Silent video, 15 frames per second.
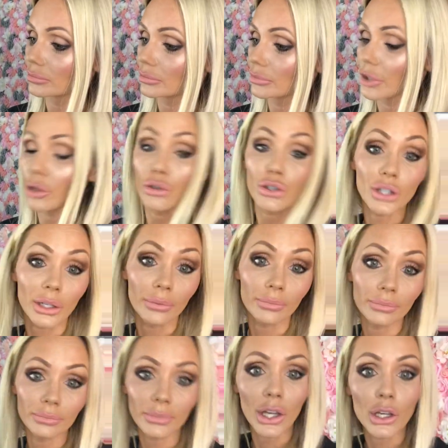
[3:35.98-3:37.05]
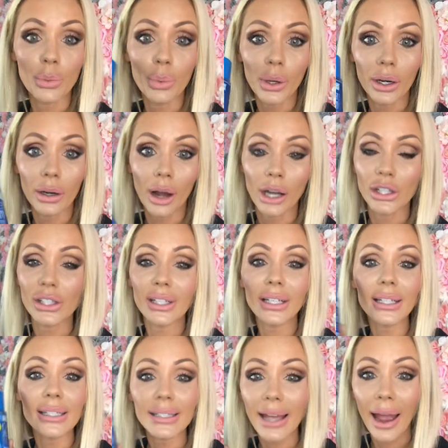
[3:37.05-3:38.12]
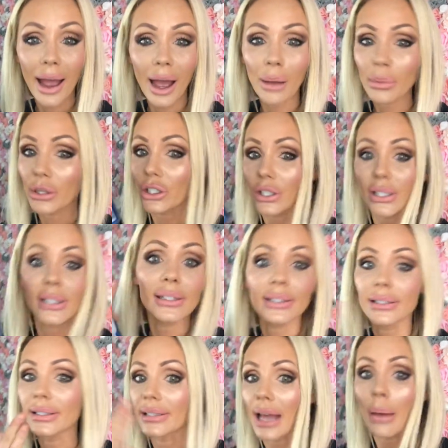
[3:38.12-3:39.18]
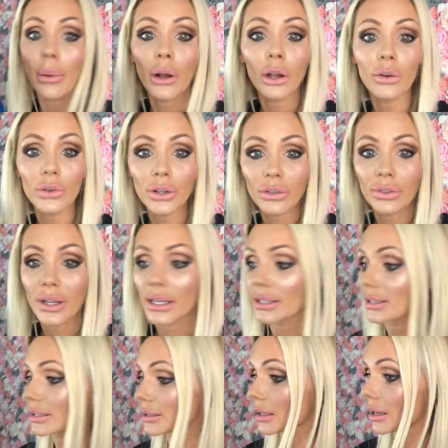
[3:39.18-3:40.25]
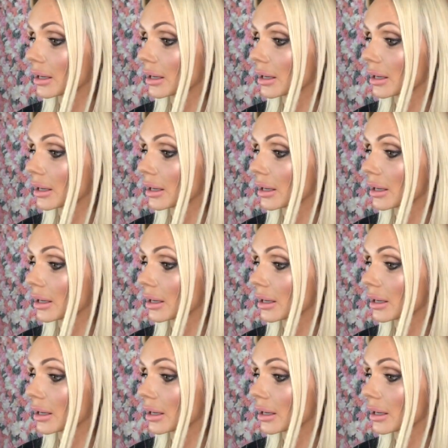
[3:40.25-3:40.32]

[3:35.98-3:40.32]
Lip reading: lotion, and you put it on just like a dab and just dab it all over your face.